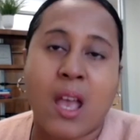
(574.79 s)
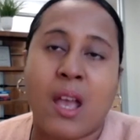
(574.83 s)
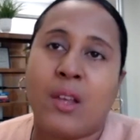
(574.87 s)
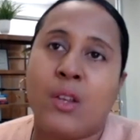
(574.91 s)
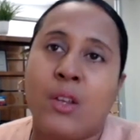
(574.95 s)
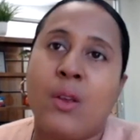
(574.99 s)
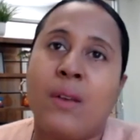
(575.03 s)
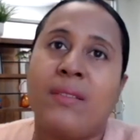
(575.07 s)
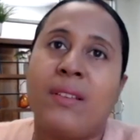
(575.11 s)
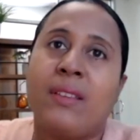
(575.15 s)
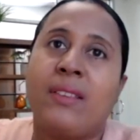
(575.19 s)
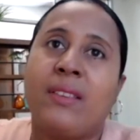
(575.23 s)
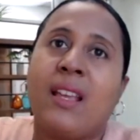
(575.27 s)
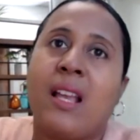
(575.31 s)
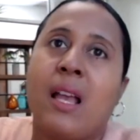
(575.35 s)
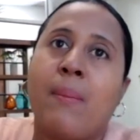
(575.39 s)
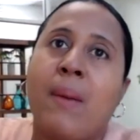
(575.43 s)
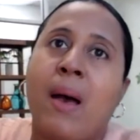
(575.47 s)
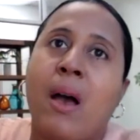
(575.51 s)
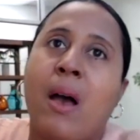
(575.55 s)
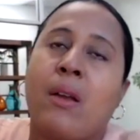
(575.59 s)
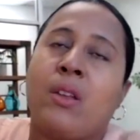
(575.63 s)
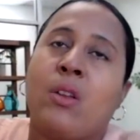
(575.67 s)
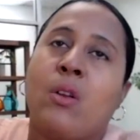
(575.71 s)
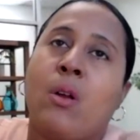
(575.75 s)
You have to think
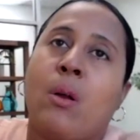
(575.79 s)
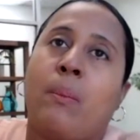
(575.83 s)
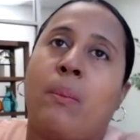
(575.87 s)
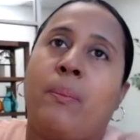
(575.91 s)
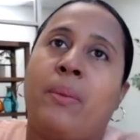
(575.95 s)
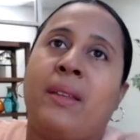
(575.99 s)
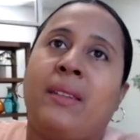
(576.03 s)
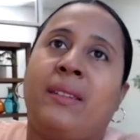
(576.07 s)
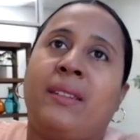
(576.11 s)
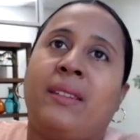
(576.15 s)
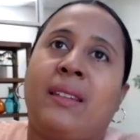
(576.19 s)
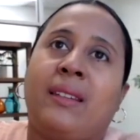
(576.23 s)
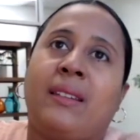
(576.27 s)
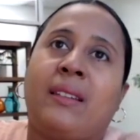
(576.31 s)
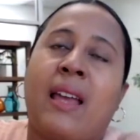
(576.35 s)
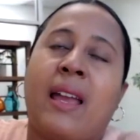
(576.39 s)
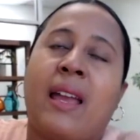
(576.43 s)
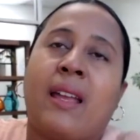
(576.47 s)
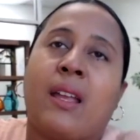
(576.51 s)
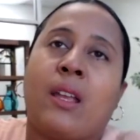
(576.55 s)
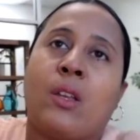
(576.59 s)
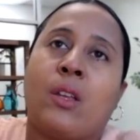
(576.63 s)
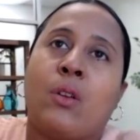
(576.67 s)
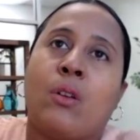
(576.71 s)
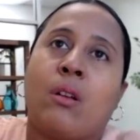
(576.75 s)
about your business
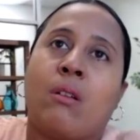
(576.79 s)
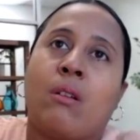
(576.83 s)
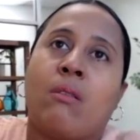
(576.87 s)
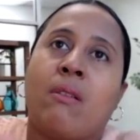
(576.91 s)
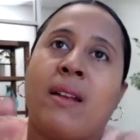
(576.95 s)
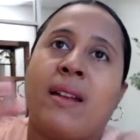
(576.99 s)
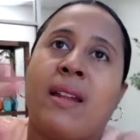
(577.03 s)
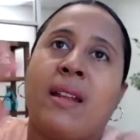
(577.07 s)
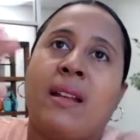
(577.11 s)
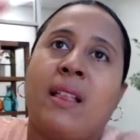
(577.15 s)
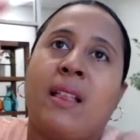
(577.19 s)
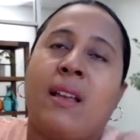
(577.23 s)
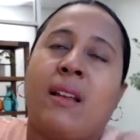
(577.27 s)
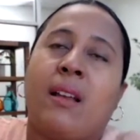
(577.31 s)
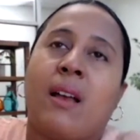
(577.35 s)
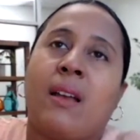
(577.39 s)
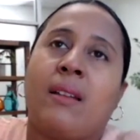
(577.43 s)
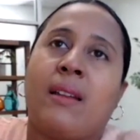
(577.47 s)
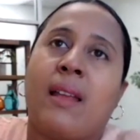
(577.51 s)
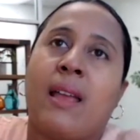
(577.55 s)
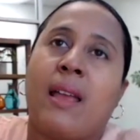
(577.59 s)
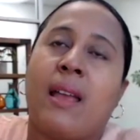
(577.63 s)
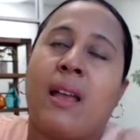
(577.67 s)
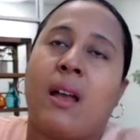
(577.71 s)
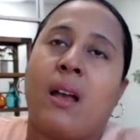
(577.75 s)
like you're creating like
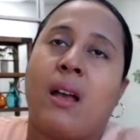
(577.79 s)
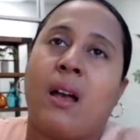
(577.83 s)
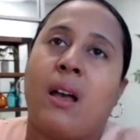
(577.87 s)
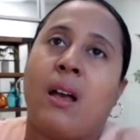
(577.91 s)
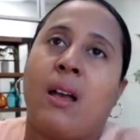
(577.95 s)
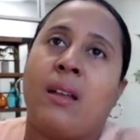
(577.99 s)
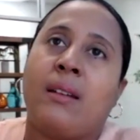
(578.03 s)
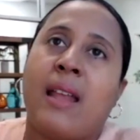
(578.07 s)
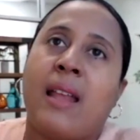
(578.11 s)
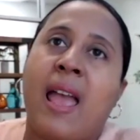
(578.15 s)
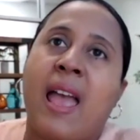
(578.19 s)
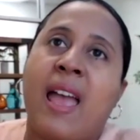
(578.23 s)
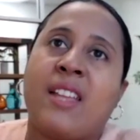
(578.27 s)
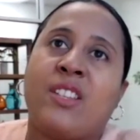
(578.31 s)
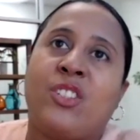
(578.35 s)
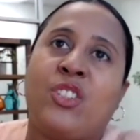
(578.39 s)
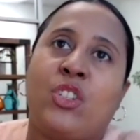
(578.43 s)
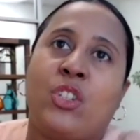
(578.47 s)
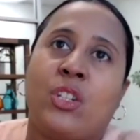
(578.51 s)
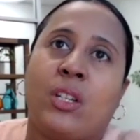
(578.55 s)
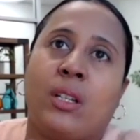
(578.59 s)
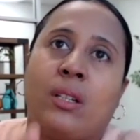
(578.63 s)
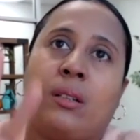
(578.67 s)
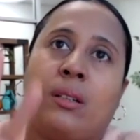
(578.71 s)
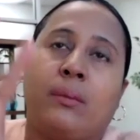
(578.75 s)
an, an
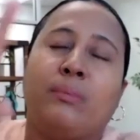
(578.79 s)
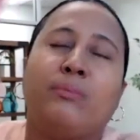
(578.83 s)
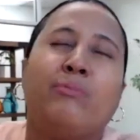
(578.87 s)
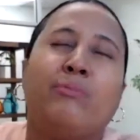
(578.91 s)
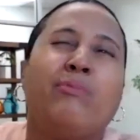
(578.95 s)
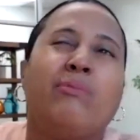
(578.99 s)
engine,